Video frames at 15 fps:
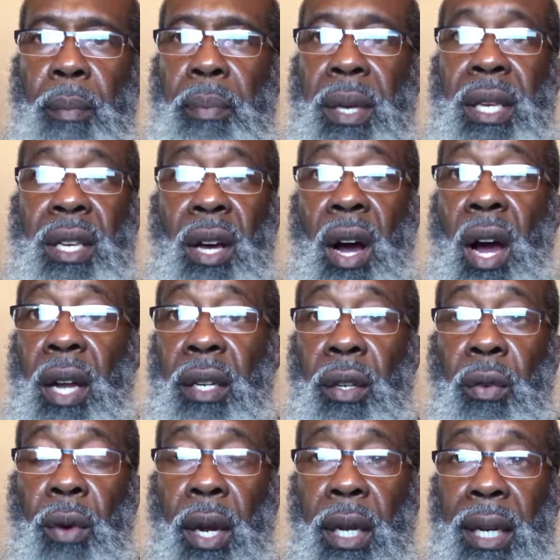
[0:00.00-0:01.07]
beyond
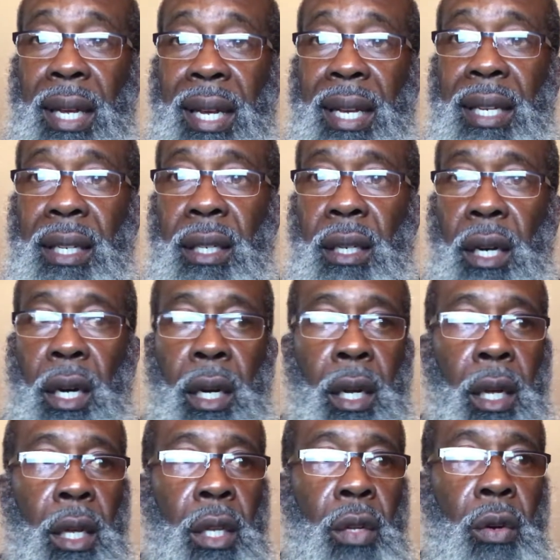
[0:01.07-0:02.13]
great in God.
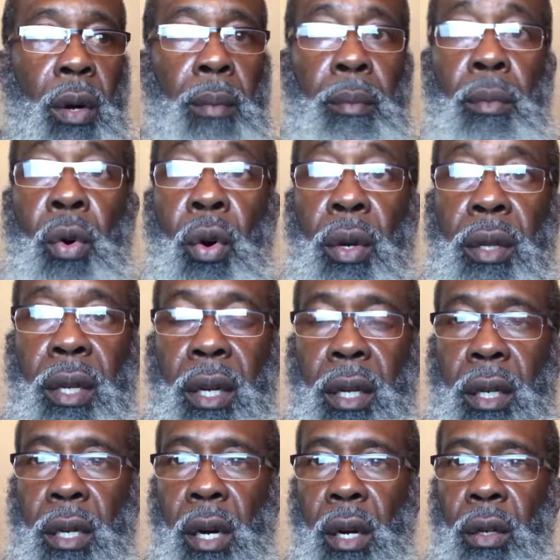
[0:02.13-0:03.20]
You are more than a
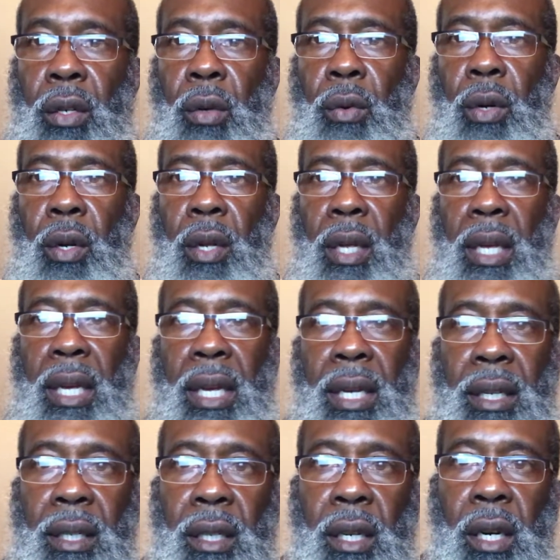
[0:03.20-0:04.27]
conqueror
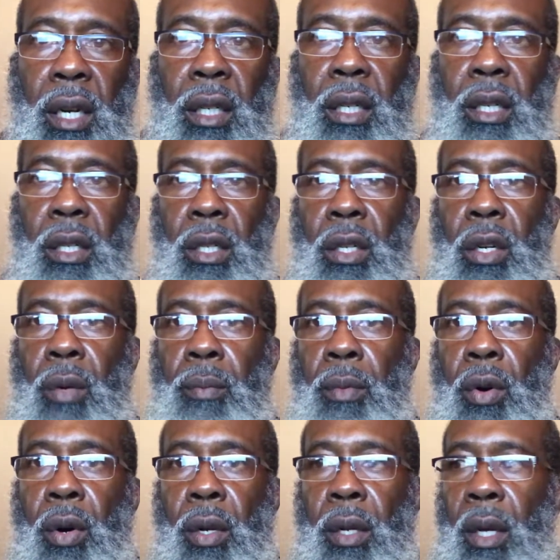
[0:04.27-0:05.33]
in God. You are
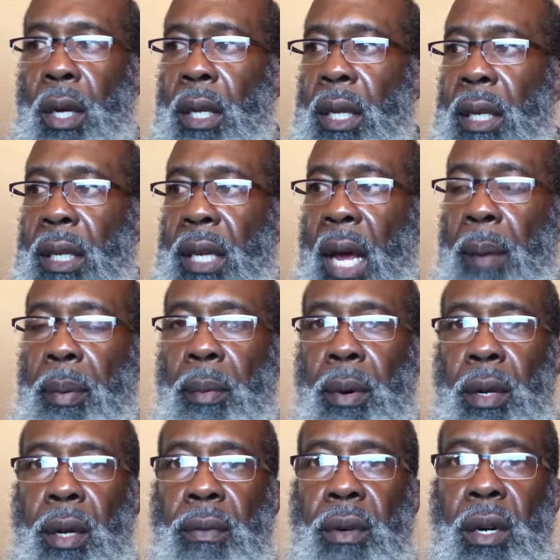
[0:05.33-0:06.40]
more than
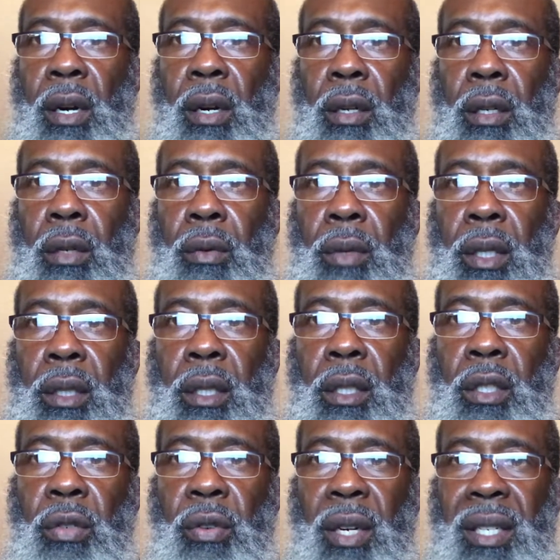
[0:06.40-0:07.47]
capable of conquering the
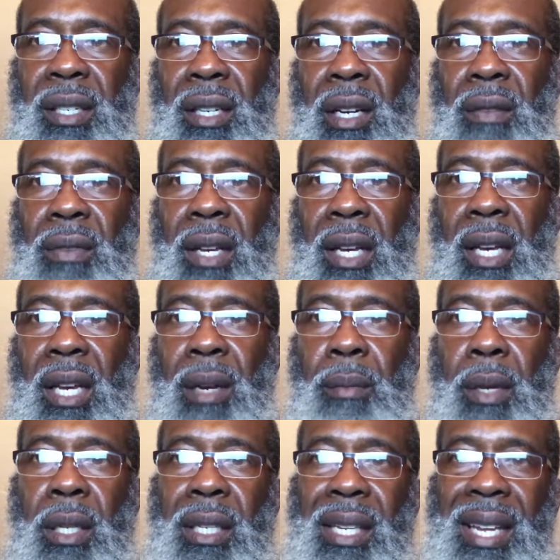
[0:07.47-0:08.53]
tricks of the
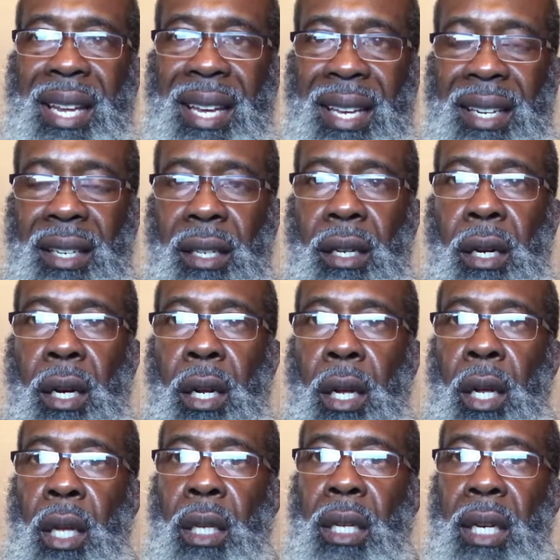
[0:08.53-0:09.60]
enemy in God,
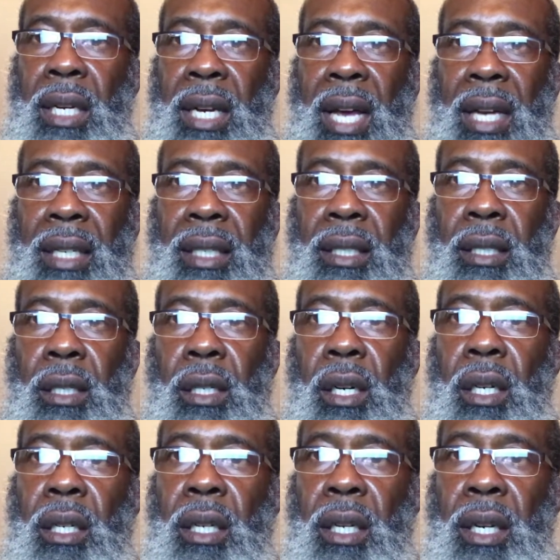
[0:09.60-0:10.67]
connected to
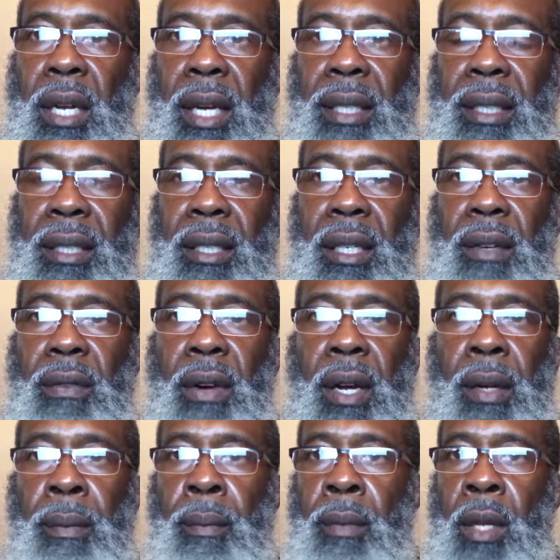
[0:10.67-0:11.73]
God, connected to divine.
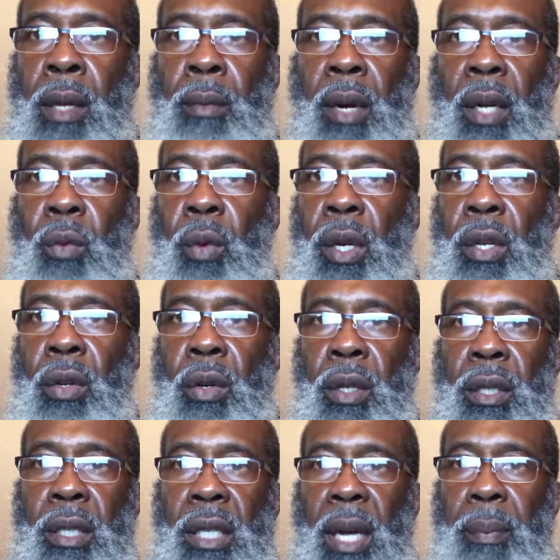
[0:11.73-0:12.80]
But when you are
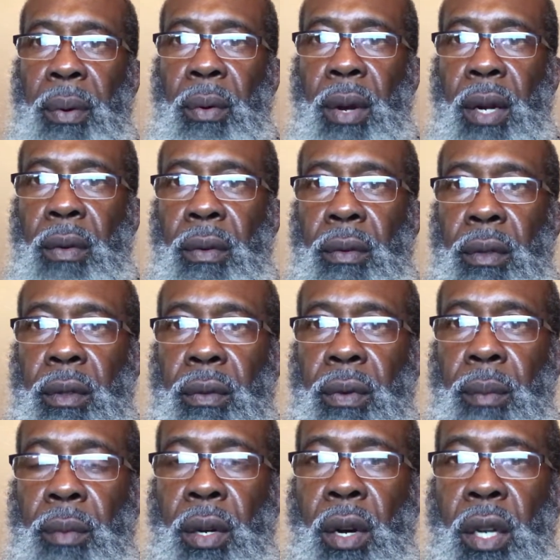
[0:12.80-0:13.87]
separated
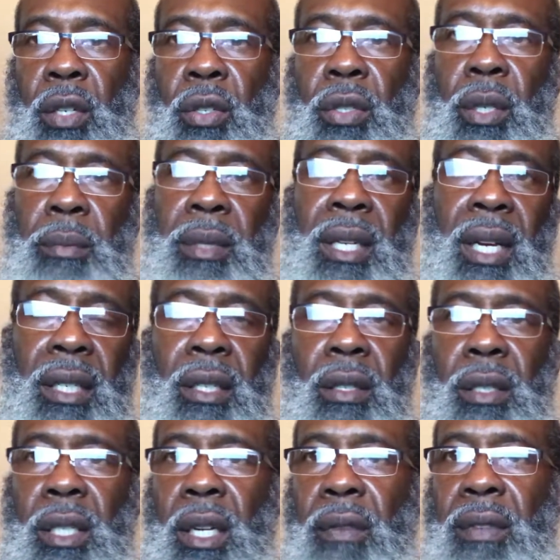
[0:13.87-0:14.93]
from God, you subject
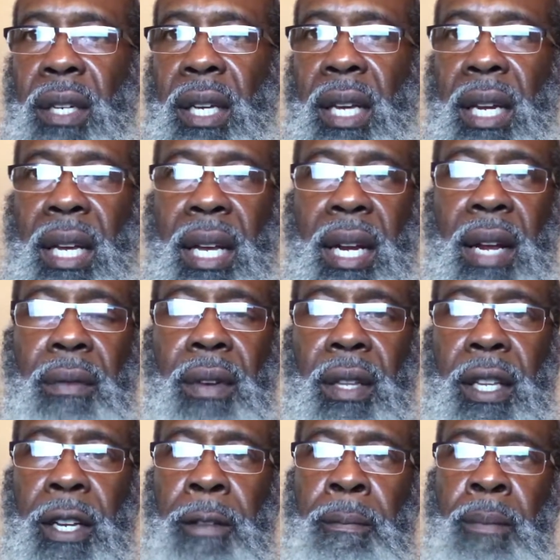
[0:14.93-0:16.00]
yourself to any and
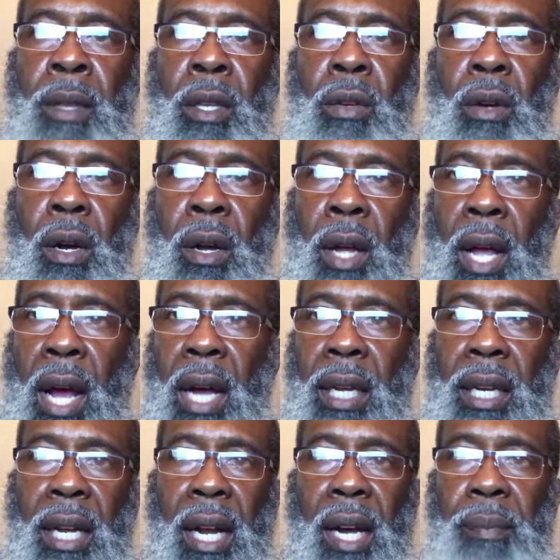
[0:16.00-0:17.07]
everything. You all,
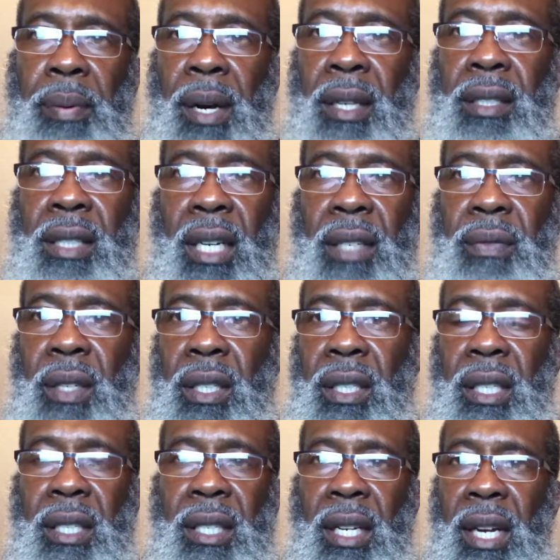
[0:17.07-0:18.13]
again, I apologize for the
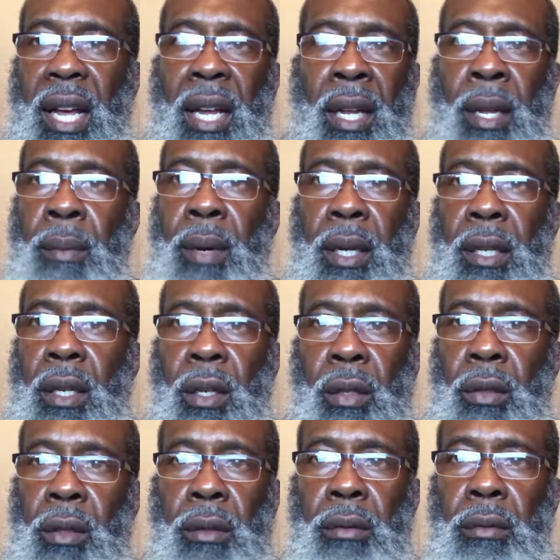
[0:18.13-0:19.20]
disconnect, but
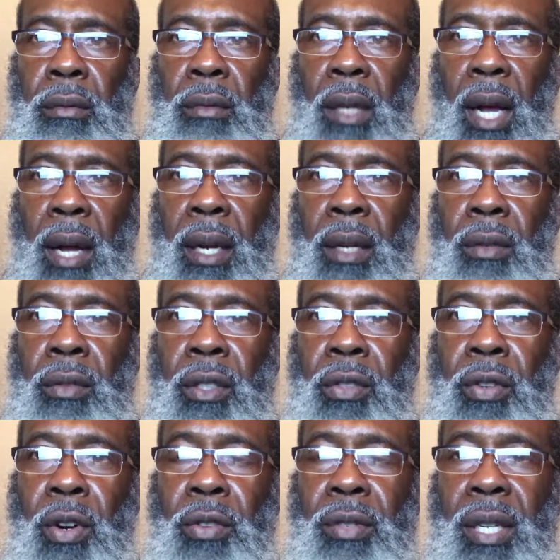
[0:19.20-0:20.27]
I don't
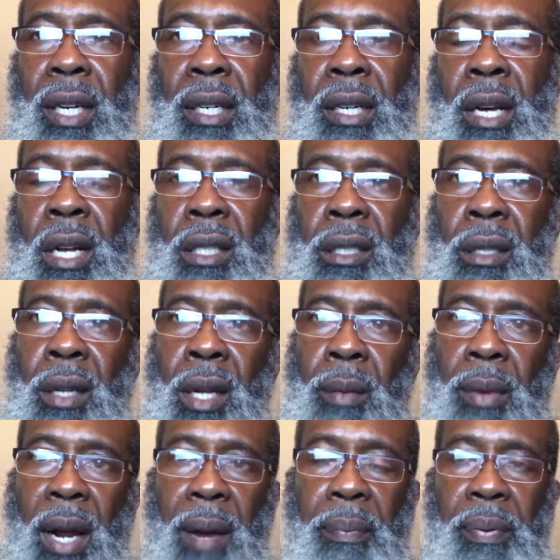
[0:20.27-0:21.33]
control technology,
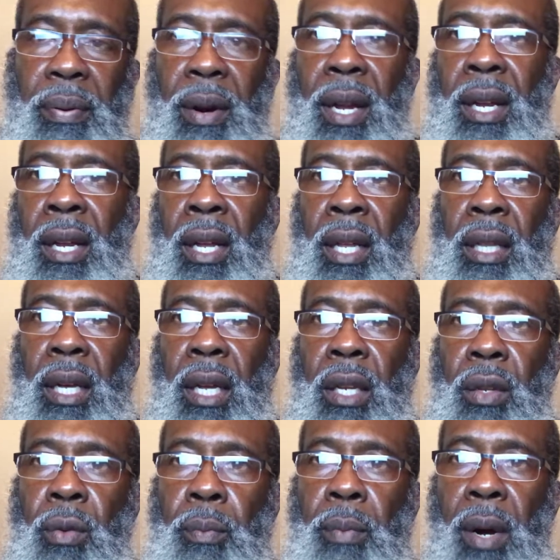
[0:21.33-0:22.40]
but I pray that
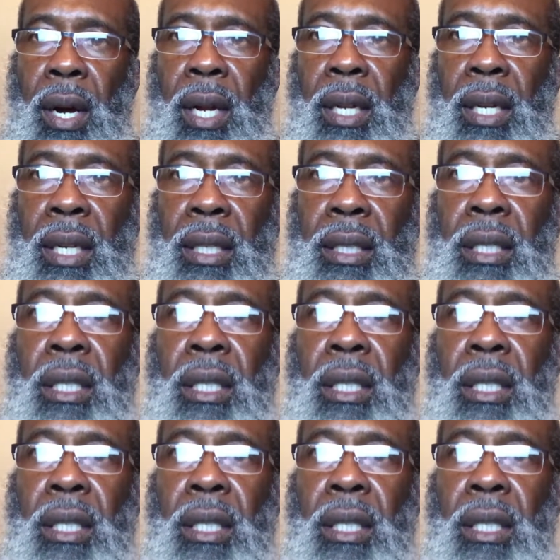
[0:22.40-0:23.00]
you buy into